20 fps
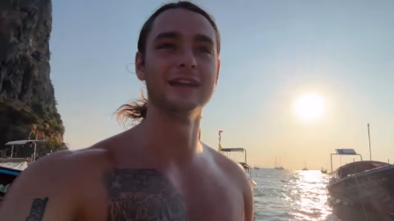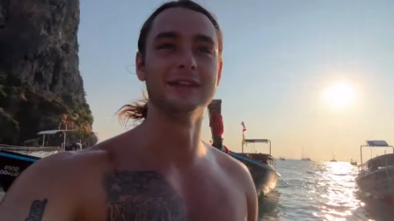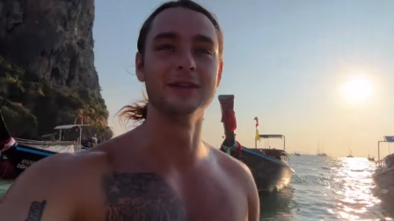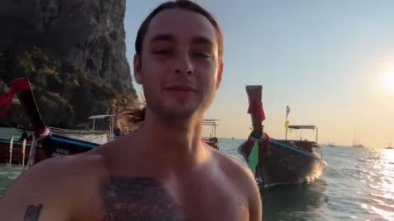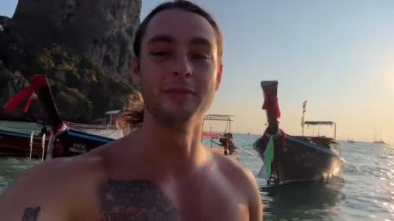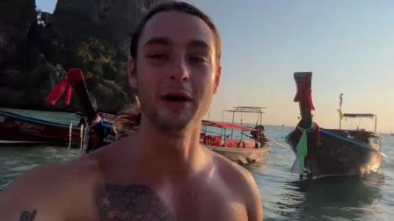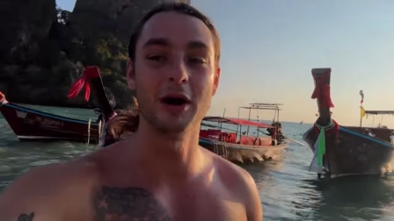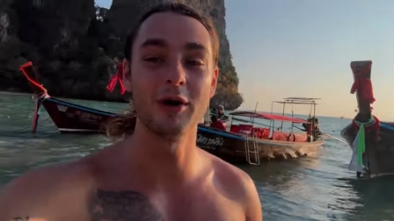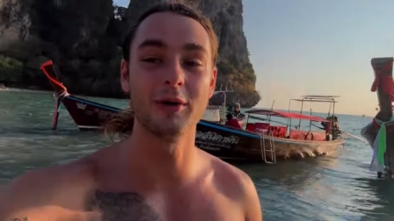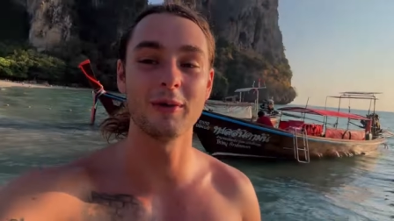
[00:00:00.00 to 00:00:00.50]
And the
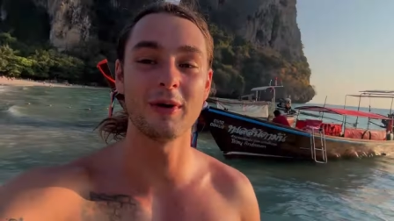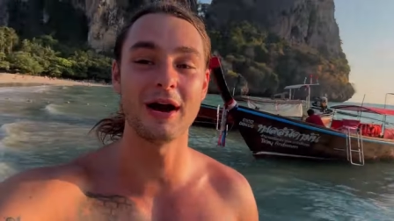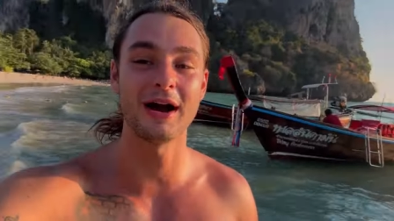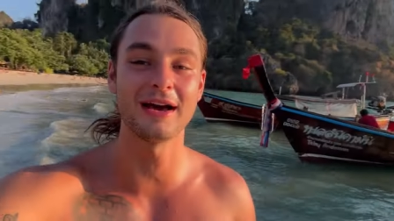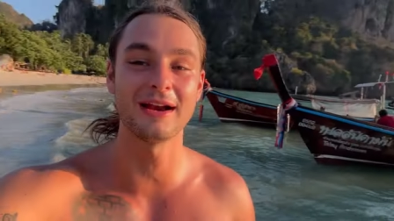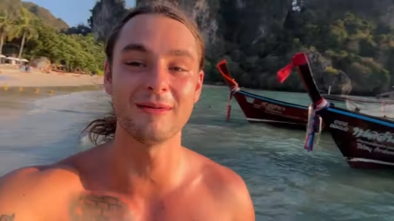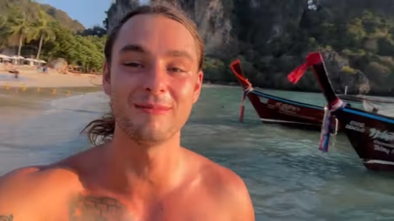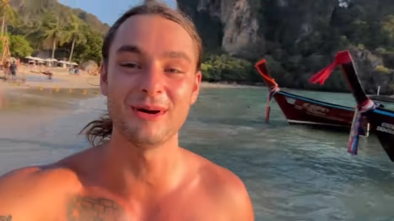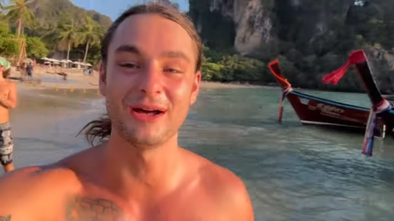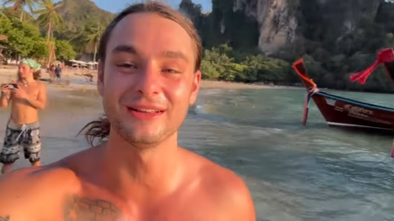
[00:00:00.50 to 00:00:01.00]
boat
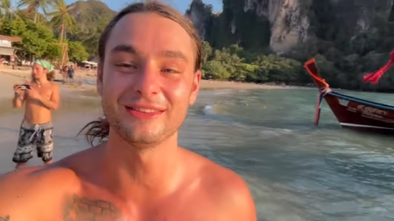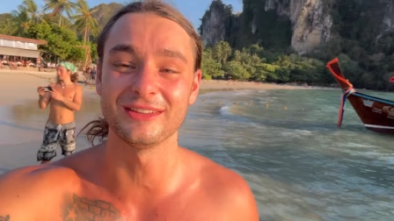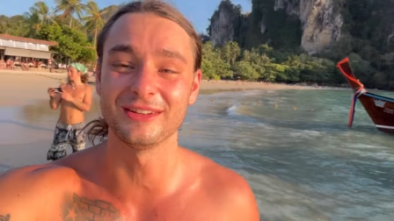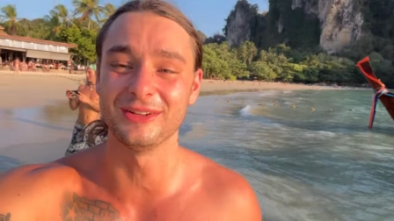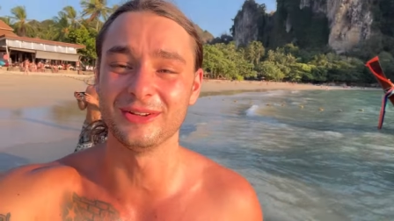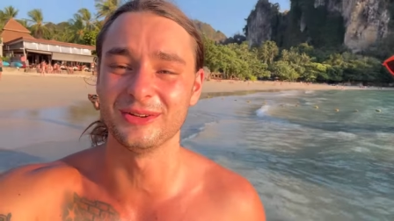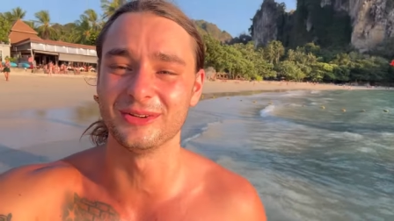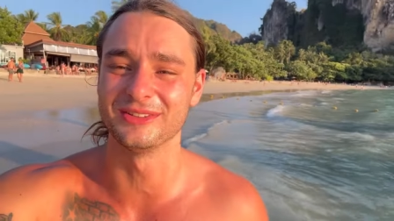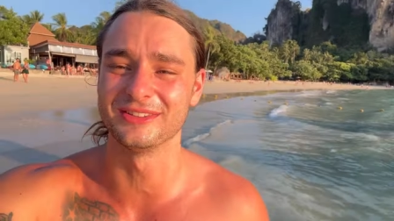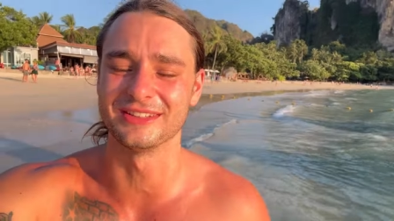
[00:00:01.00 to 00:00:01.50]
ride I'm about to
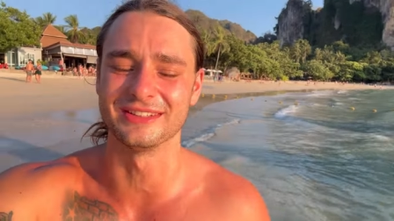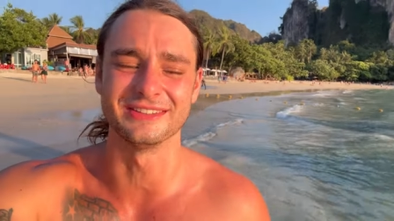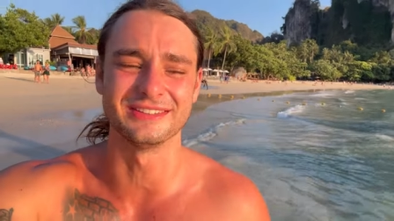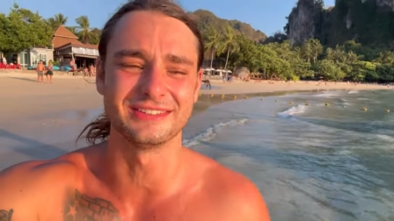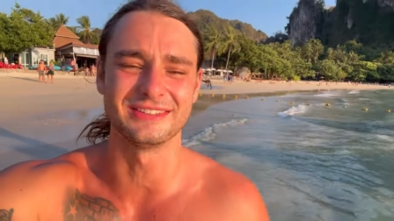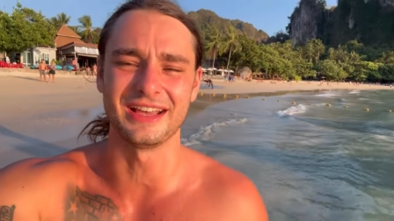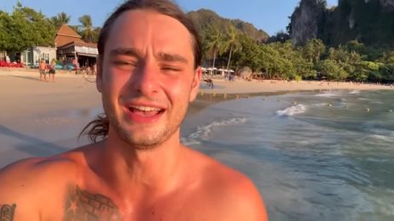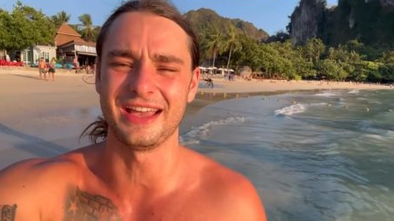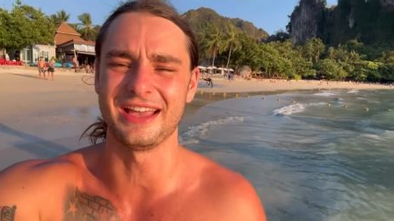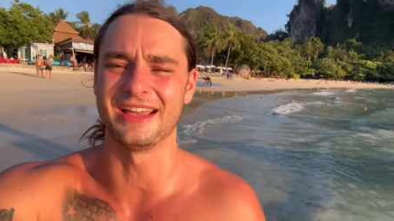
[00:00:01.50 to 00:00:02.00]
do is
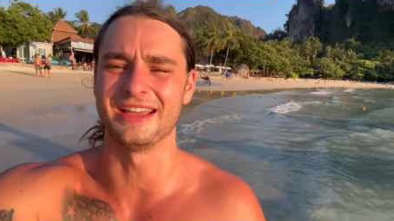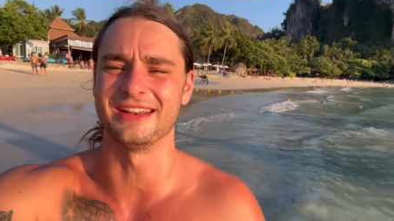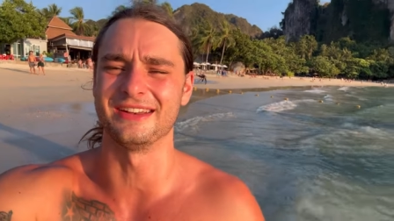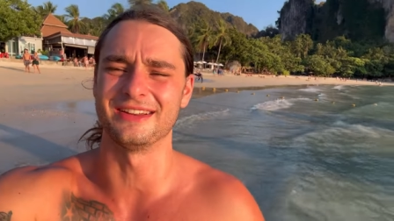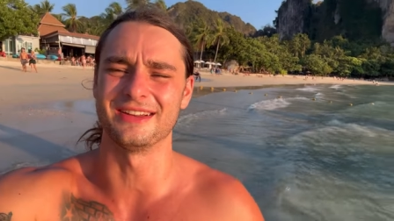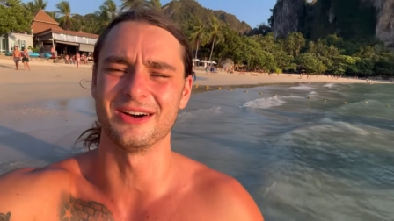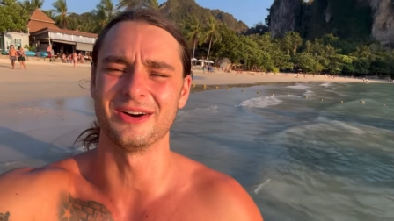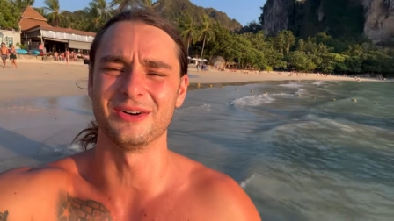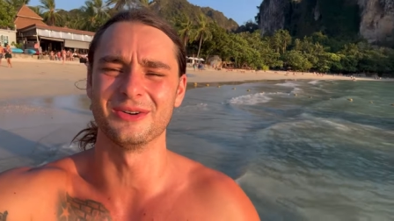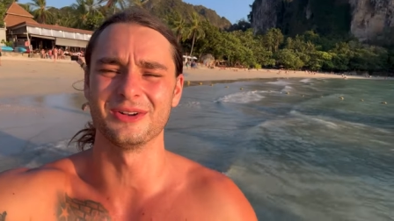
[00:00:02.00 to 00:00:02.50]

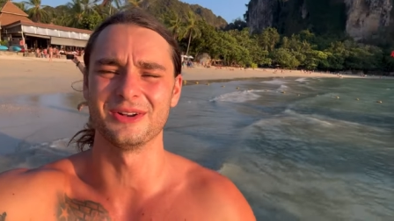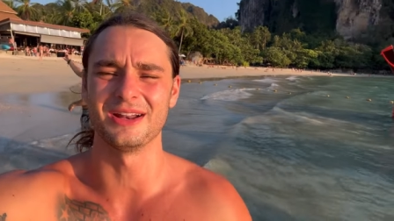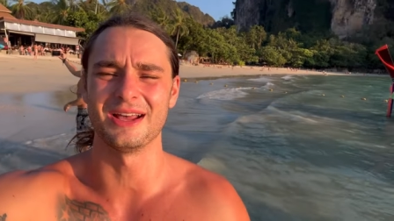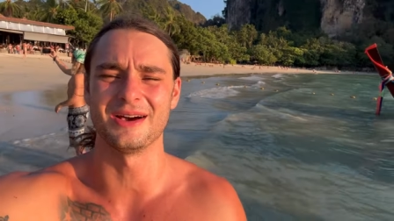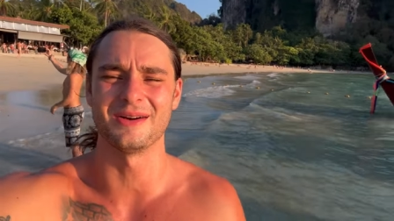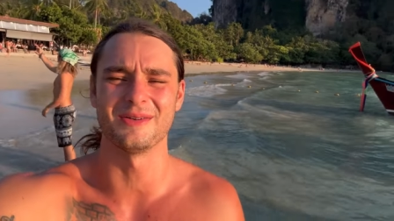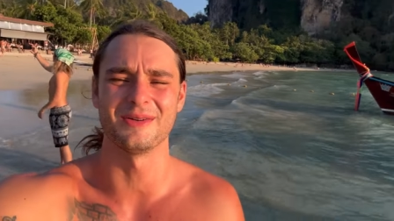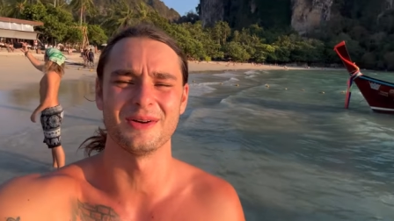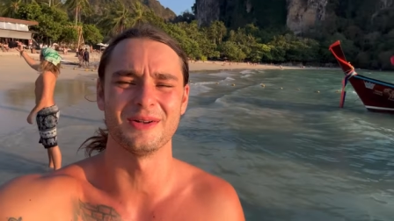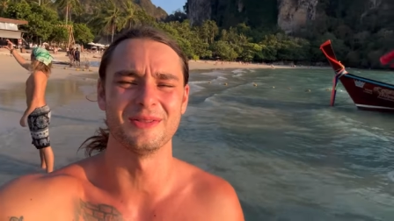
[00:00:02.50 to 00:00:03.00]
insane. Golden
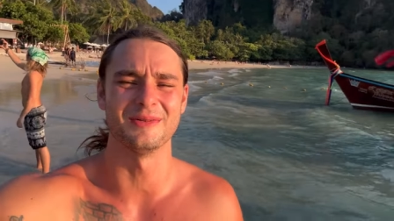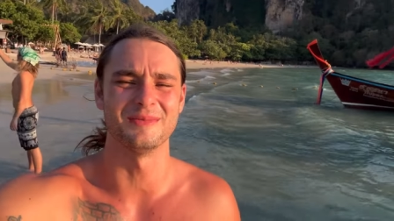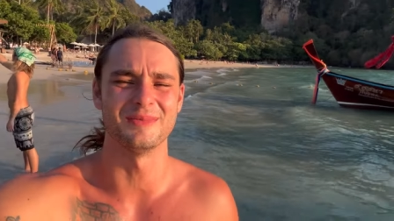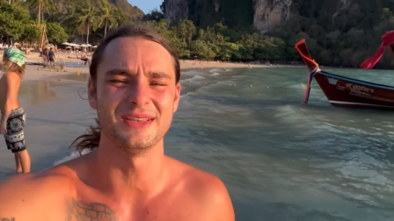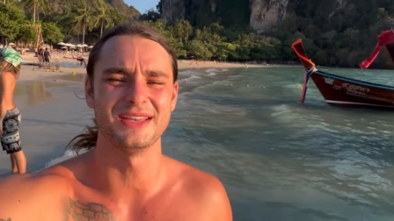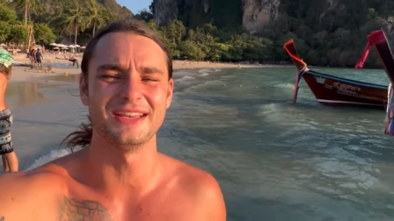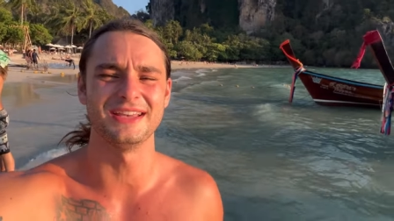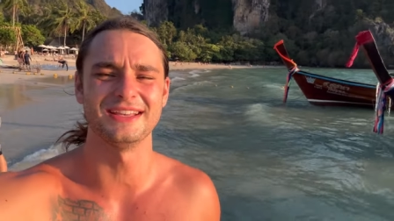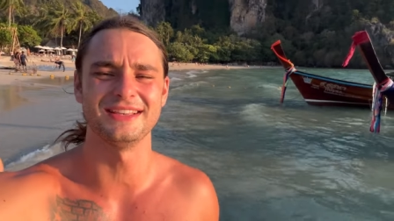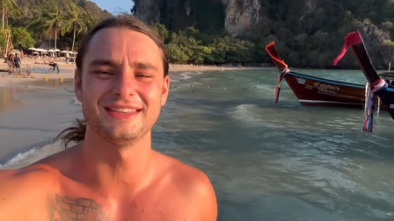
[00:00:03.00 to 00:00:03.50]
hour on the
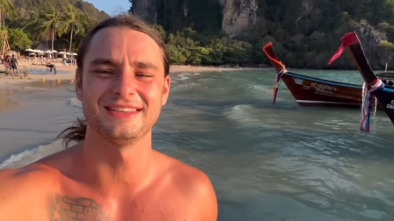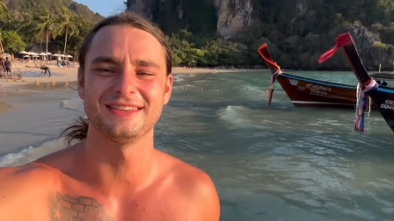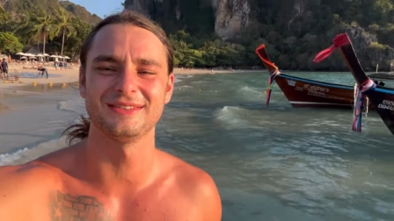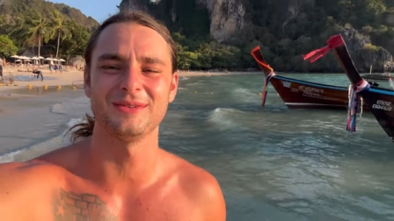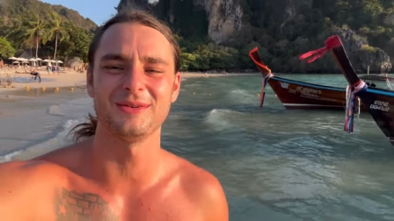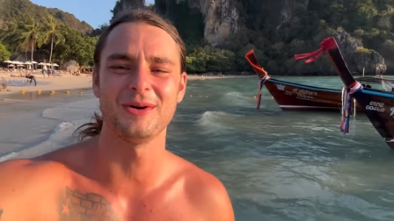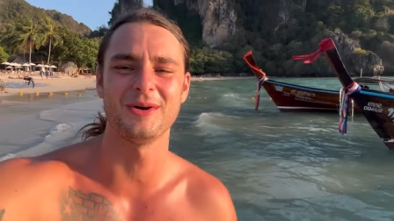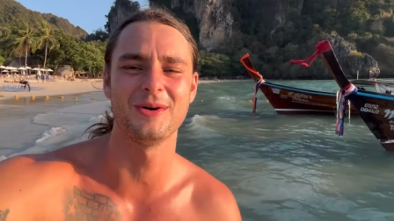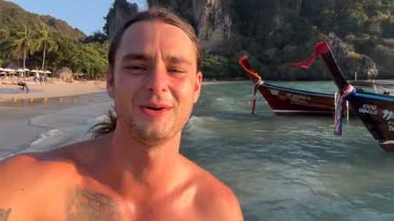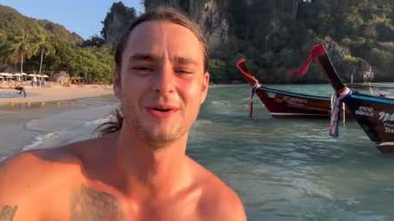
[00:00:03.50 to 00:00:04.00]
beach.
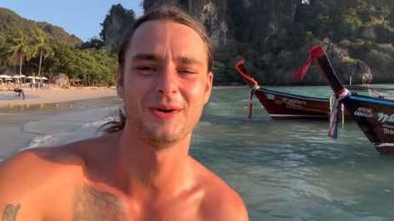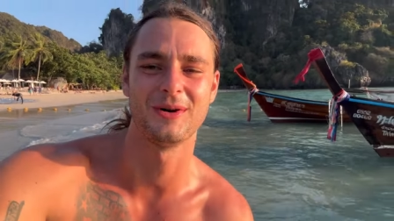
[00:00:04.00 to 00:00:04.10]
Woo!